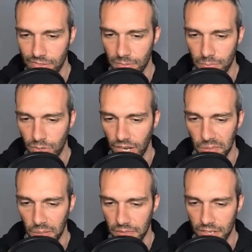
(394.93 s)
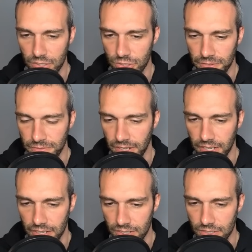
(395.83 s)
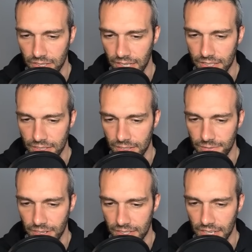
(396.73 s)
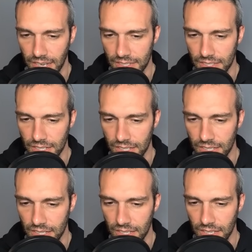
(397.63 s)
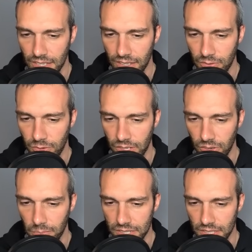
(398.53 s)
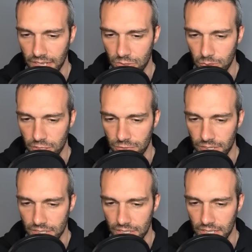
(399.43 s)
Primeape, there's your fighter, so that is fantastic. We know at best it has Rage Fist.